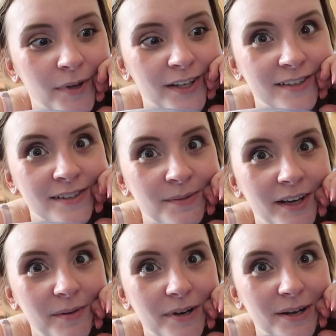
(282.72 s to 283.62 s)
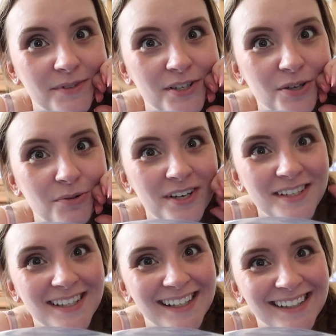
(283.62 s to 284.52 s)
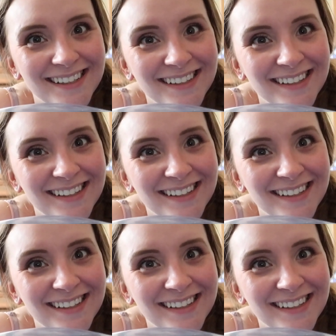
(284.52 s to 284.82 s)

But this is what I've been up to in quarantine.